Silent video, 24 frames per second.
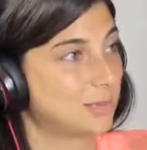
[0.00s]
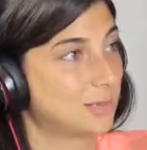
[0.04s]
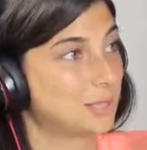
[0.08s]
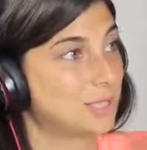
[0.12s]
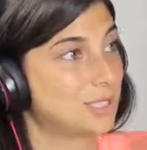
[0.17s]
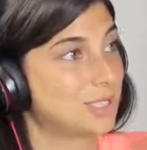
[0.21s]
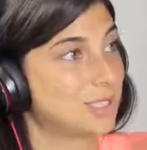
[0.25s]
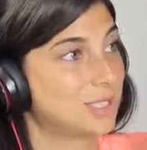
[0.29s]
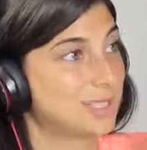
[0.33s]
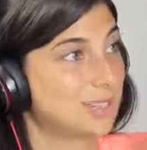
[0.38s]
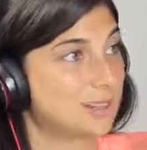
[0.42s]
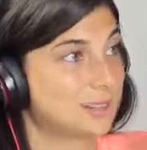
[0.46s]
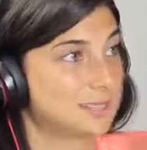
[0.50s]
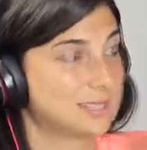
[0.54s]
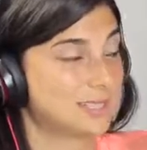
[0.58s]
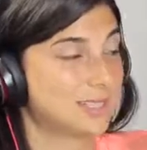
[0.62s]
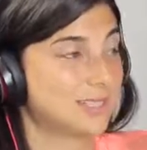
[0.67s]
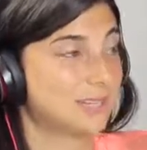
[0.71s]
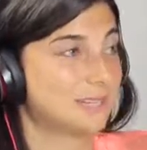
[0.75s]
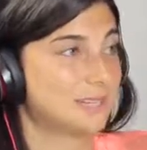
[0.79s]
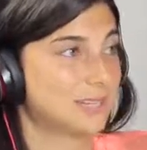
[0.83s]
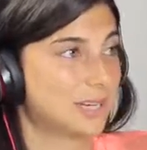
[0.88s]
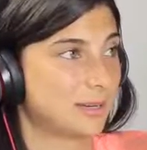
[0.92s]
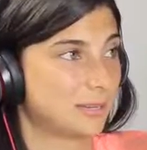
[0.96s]
Which is the
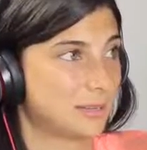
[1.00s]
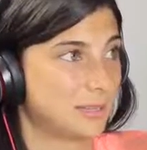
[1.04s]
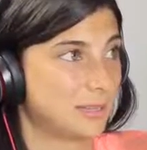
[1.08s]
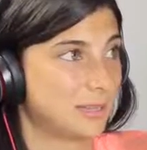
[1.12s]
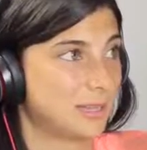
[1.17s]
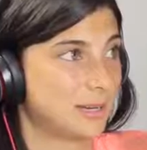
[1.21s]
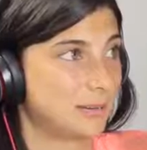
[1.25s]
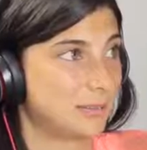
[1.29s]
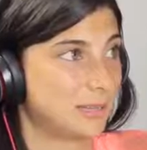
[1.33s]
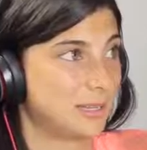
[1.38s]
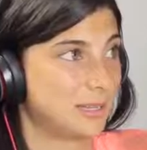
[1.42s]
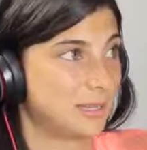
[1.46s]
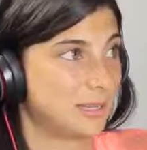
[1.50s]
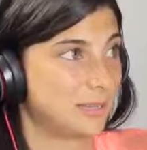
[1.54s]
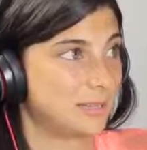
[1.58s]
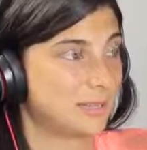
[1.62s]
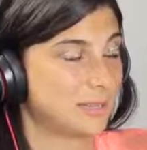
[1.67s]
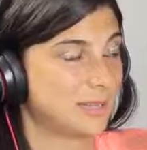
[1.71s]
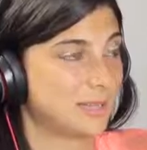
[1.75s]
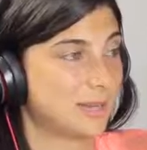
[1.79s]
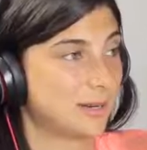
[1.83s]
onset of type 2 diabetes.